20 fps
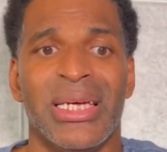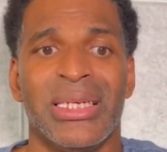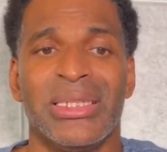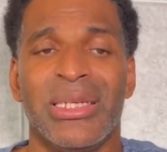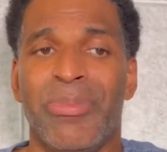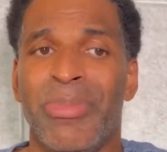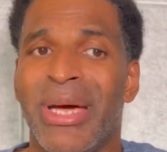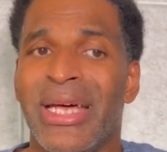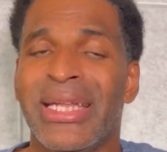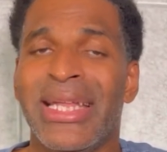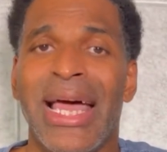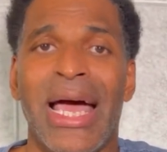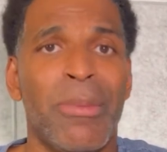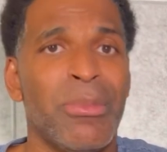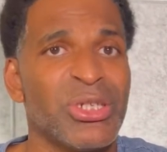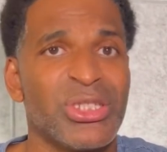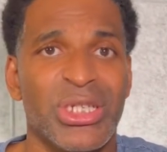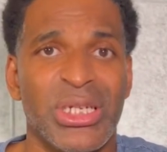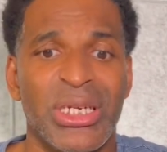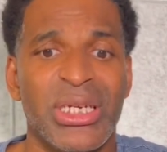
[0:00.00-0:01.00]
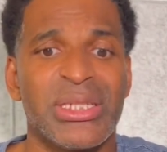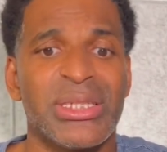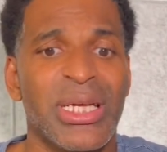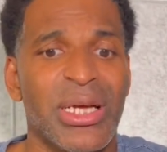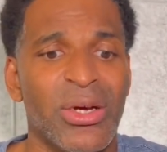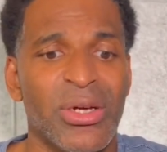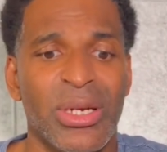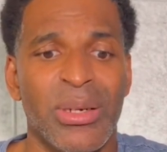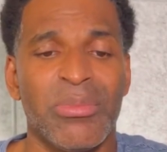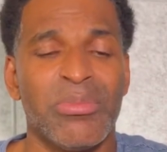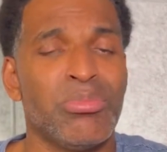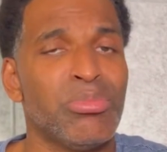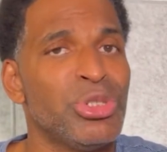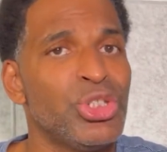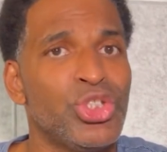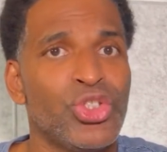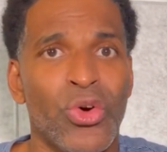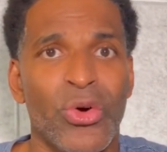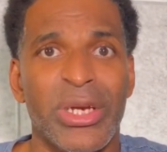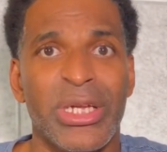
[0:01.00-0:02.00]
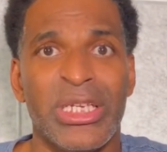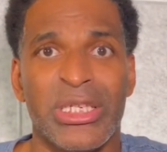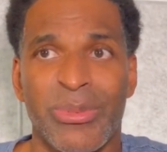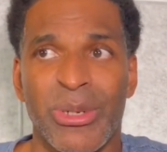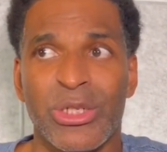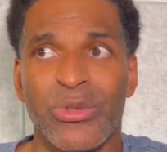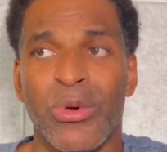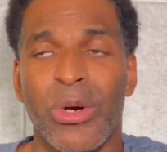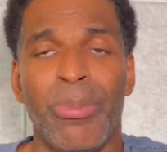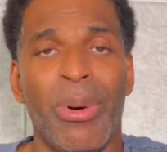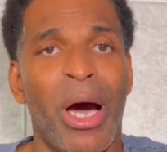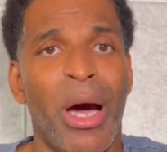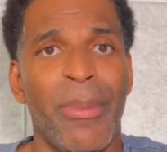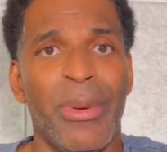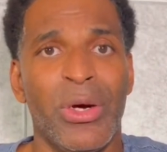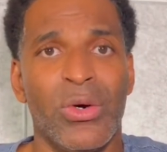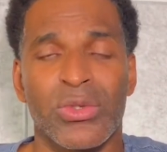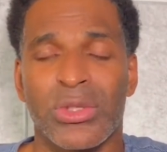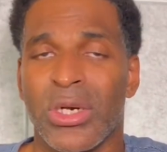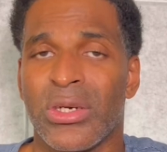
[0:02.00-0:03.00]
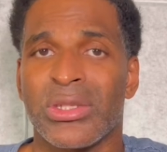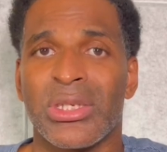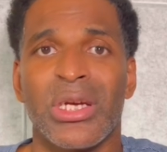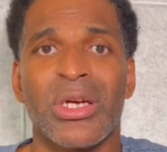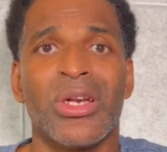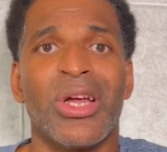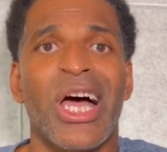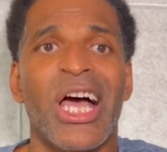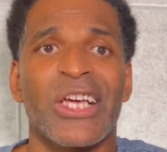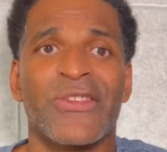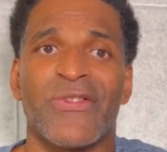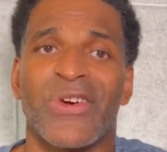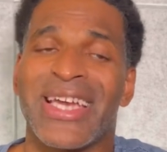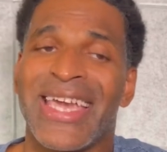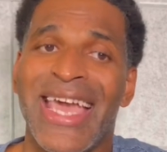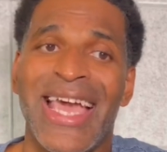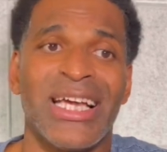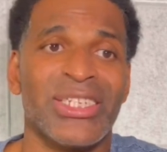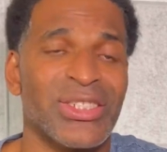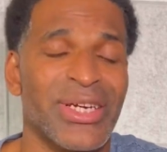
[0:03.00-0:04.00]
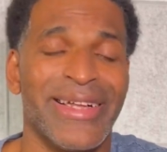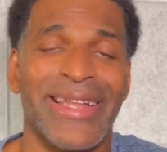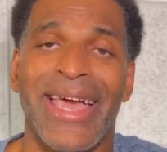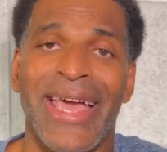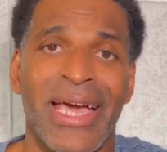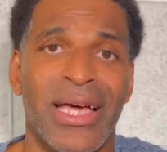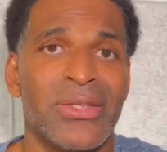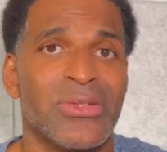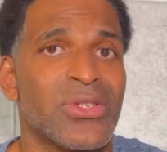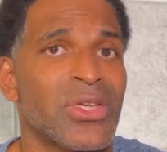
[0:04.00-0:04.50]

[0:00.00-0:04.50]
depending how much it is, they're gonna majority, especially with apartment hotels, they're gonna ask for cash at hand.